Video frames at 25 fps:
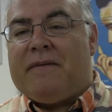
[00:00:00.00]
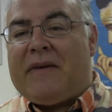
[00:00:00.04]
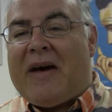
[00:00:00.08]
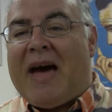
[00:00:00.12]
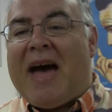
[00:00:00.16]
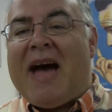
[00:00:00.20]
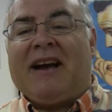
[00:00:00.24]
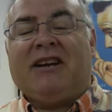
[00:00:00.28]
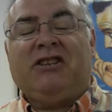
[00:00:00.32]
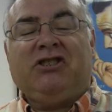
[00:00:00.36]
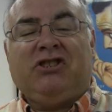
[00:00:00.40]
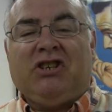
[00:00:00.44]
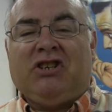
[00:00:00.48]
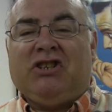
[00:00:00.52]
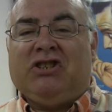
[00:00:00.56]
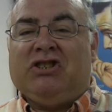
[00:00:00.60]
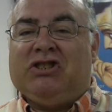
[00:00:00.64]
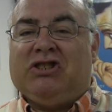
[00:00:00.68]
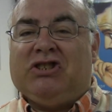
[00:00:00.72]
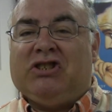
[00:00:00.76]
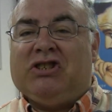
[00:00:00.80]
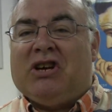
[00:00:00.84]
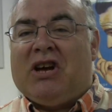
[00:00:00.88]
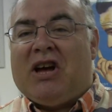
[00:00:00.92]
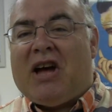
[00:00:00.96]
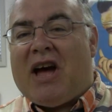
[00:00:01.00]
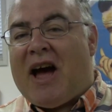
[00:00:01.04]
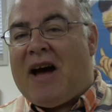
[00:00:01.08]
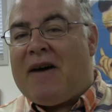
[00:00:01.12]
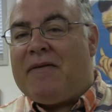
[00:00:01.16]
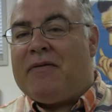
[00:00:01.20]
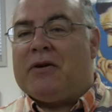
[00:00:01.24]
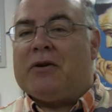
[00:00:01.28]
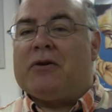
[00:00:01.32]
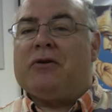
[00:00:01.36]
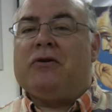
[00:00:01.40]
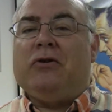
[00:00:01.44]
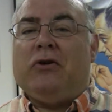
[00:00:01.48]
factions
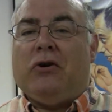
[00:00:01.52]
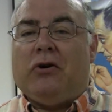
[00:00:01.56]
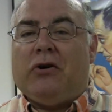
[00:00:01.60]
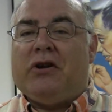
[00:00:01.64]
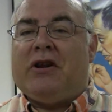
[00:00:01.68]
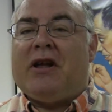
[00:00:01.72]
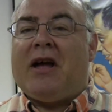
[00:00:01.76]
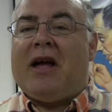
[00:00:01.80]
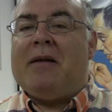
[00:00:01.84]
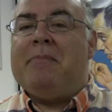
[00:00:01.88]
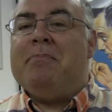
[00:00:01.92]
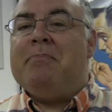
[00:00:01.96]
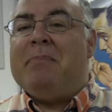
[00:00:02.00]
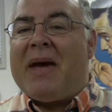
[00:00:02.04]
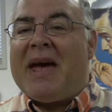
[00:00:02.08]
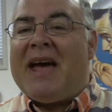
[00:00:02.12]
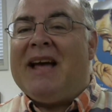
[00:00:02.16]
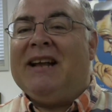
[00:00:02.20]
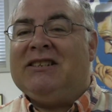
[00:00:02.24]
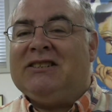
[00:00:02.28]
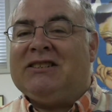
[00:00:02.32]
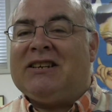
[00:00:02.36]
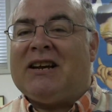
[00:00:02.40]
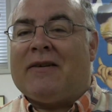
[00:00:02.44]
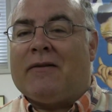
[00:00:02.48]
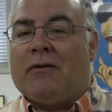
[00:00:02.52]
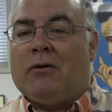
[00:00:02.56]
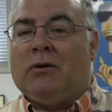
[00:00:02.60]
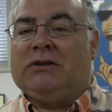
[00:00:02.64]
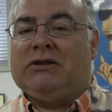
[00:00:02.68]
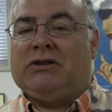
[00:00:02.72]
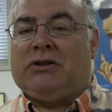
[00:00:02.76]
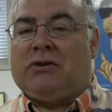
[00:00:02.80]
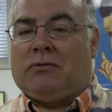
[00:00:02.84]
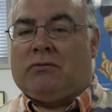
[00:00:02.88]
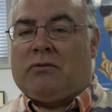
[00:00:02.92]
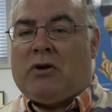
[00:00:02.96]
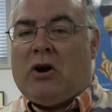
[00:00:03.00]
have their good and bad side. Of
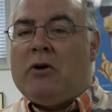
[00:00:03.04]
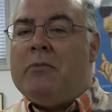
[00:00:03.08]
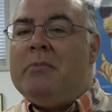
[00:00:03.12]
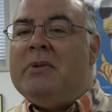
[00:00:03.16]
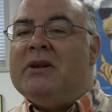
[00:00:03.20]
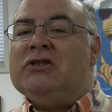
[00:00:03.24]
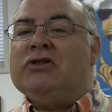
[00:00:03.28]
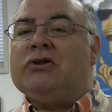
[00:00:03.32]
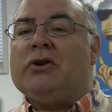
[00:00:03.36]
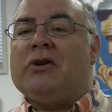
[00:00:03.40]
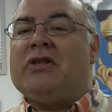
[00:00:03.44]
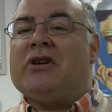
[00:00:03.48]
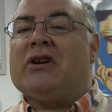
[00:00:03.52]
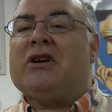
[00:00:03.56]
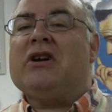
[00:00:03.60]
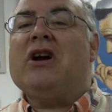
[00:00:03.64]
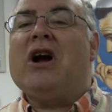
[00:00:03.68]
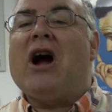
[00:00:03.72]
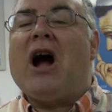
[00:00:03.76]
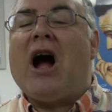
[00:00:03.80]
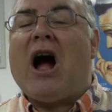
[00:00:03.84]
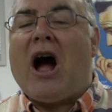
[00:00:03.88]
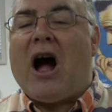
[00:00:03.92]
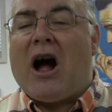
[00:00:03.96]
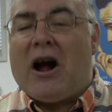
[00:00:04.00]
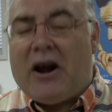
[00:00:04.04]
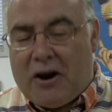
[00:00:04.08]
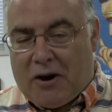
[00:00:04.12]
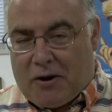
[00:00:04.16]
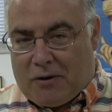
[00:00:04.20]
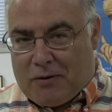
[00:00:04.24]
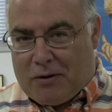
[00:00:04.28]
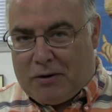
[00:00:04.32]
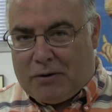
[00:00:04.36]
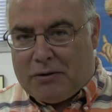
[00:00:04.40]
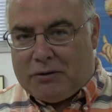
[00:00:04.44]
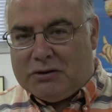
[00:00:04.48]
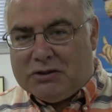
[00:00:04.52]
course, the Romans are the
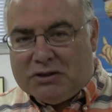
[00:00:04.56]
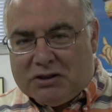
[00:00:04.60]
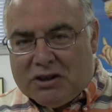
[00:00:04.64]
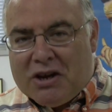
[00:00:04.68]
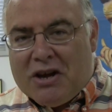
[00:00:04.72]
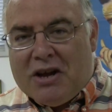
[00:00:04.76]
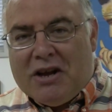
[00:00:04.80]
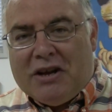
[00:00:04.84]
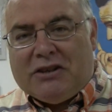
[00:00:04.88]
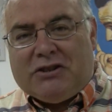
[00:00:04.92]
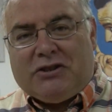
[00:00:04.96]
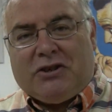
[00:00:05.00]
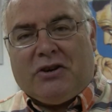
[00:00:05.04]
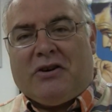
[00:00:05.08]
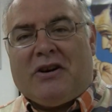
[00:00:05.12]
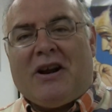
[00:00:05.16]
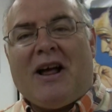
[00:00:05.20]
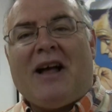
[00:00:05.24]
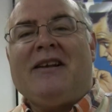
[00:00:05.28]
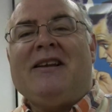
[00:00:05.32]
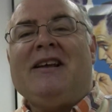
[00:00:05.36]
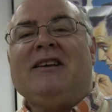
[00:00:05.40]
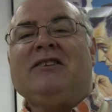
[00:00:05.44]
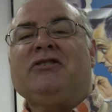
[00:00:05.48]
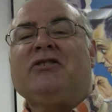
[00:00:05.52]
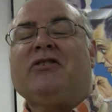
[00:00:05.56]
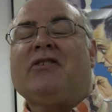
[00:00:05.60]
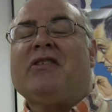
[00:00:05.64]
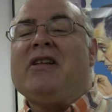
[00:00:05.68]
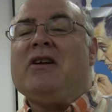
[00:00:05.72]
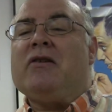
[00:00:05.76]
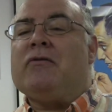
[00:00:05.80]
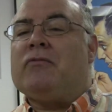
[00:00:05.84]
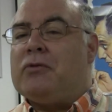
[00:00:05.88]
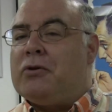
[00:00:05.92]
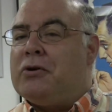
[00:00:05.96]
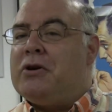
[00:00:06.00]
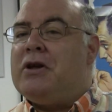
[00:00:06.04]
conquerors, so you're not
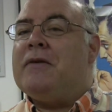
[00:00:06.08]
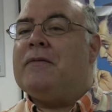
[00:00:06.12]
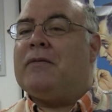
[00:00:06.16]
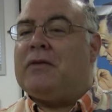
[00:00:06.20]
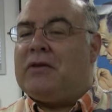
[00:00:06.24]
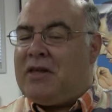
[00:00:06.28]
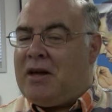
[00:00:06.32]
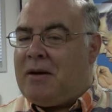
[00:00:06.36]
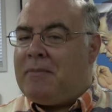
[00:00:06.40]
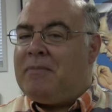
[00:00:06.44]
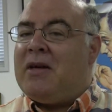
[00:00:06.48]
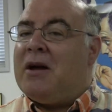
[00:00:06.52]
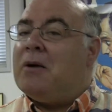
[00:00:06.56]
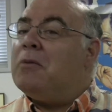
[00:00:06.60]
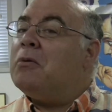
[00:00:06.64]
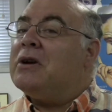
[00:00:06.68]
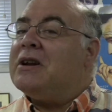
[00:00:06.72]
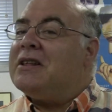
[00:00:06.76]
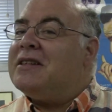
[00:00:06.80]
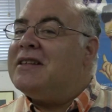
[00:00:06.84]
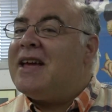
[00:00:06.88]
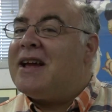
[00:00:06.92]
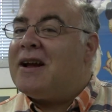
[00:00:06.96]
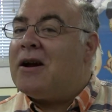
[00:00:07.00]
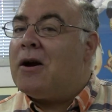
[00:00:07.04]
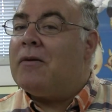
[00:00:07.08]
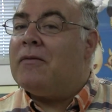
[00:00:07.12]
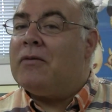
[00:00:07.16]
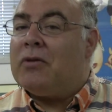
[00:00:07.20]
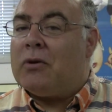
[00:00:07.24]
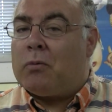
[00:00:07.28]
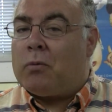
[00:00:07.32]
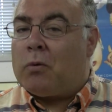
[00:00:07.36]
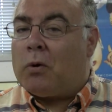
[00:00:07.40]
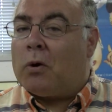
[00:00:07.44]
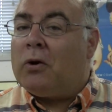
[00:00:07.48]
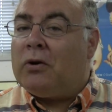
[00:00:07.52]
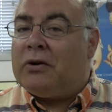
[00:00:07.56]
necessarily rooting for them. They want to take over
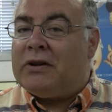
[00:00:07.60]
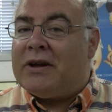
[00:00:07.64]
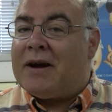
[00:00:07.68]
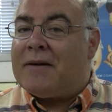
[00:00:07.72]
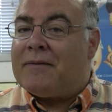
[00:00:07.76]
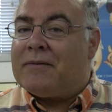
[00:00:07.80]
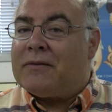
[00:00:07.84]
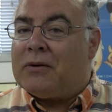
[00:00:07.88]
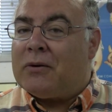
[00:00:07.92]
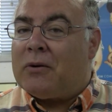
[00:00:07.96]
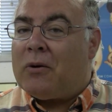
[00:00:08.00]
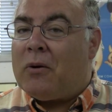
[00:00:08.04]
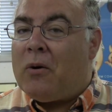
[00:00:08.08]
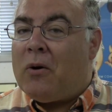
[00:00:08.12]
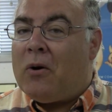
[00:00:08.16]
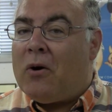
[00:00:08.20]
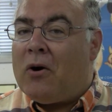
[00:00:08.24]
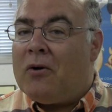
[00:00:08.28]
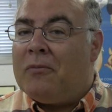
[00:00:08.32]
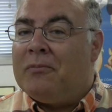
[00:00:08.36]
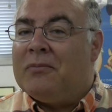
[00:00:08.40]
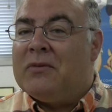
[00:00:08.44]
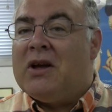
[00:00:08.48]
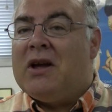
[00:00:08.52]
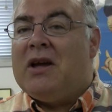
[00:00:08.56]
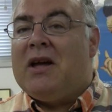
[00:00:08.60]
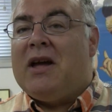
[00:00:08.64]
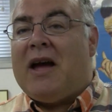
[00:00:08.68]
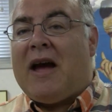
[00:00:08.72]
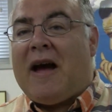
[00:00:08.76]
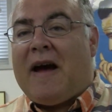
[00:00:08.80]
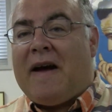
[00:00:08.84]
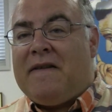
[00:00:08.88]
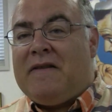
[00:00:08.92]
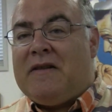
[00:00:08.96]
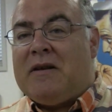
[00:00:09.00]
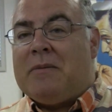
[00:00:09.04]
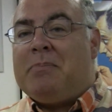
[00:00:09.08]
the world after all.
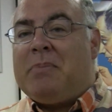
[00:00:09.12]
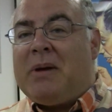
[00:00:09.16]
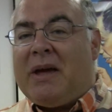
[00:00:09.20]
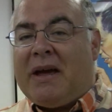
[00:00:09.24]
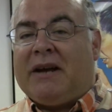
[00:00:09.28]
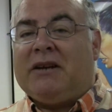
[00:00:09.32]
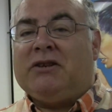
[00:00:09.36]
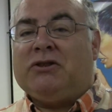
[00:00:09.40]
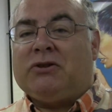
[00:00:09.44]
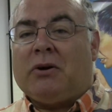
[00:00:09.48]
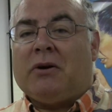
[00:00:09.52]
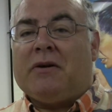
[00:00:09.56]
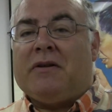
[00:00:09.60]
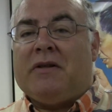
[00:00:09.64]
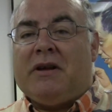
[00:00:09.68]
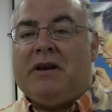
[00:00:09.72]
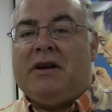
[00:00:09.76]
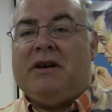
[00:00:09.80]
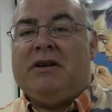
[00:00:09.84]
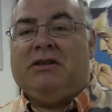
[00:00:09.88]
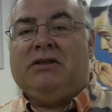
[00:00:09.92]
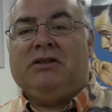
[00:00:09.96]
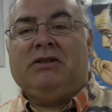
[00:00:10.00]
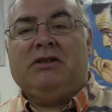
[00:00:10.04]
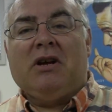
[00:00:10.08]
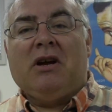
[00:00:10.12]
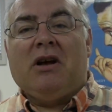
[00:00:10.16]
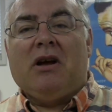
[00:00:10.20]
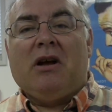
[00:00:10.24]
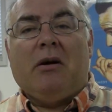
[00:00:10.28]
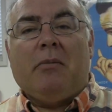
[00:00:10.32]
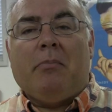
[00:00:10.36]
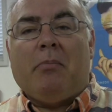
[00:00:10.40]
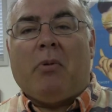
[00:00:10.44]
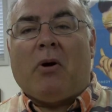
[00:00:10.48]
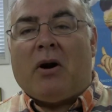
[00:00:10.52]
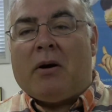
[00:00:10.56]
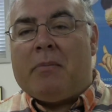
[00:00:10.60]
And the Picts are these
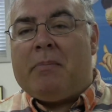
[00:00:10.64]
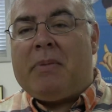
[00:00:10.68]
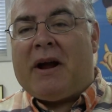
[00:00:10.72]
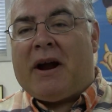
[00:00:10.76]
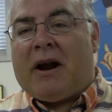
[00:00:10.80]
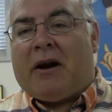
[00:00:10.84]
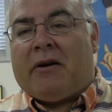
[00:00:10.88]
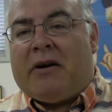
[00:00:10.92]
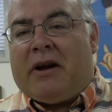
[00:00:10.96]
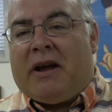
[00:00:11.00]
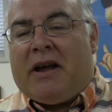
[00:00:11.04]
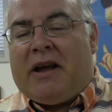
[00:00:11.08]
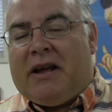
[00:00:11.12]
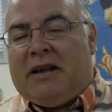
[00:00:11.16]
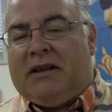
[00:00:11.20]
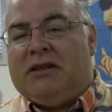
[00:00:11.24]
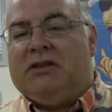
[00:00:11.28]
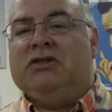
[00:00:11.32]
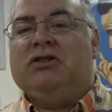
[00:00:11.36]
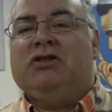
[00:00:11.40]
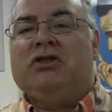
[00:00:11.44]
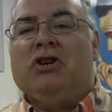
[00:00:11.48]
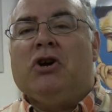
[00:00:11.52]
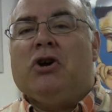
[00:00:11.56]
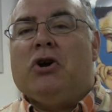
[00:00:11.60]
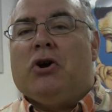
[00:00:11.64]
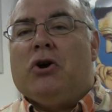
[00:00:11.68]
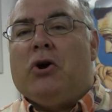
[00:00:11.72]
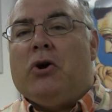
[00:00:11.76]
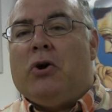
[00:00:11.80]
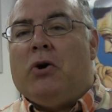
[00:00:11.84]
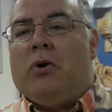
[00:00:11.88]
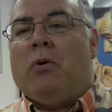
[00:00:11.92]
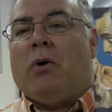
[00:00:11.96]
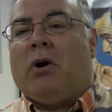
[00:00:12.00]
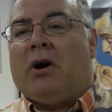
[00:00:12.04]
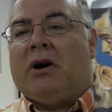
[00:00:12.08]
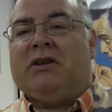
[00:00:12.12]
barbarians
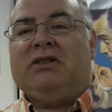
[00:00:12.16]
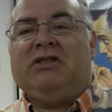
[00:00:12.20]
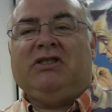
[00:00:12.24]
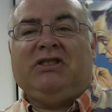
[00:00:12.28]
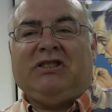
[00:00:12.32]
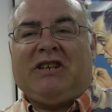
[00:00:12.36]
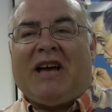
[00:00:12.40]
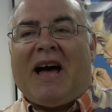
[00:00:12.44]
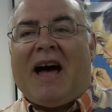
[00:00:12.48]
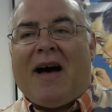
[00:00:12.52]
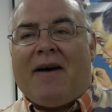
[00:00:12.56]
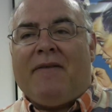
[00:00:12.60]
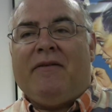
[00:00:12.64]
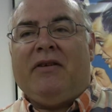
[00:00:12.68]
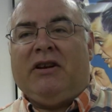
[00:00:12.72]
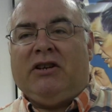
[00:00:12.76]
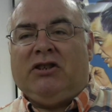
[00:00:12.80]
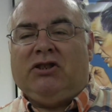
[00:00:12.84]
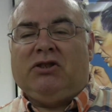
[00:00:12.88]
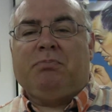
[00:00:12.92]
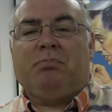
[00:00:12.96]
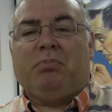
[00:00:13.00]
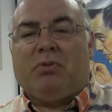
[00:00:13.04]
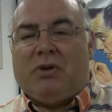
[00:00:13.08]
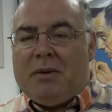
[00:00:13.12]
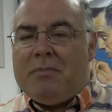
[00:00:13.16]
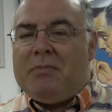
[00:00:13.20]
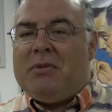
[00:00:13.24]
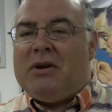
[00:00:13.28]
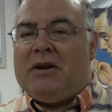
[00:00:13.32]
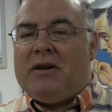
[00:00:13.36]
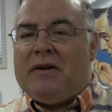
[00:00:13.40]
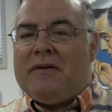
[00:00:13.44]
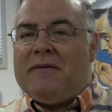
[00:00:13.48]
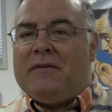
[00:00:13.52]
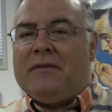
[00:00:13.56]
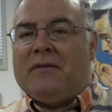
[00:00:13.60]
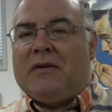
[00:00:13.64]
who are savage,
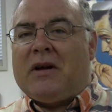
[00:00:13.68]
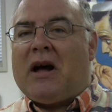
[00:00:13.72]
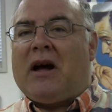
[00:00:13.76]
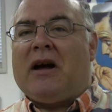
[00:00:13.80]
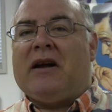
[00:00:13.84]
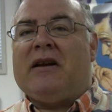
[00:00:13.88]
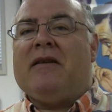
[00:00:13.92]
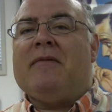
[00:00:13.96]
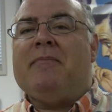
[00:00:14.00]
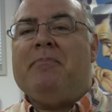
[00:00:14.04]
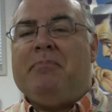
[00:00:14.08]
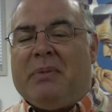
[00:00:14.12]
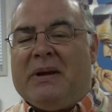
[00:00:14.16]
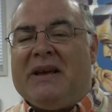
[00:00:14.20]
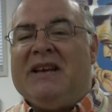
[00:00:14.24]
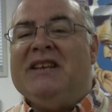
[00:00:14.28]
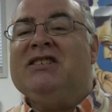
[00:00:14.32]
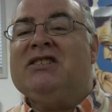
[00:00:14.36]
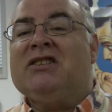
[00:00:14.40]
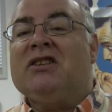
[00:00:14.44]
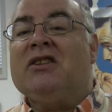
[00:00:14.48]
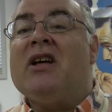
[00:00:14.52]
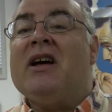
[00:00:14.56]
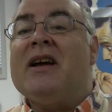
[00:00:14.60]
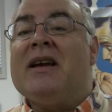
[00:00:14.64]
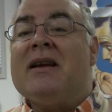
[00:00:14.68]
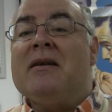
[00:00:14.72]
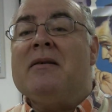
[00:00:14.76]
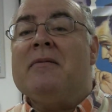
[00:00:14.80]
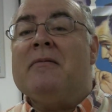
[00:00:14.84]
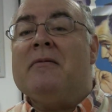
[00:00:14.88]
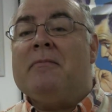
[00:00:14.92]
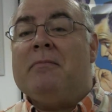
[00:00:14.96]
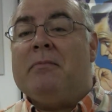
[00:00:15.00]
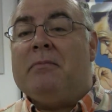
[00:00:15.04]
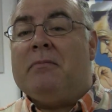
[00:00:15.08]
primitive, kind of beast-like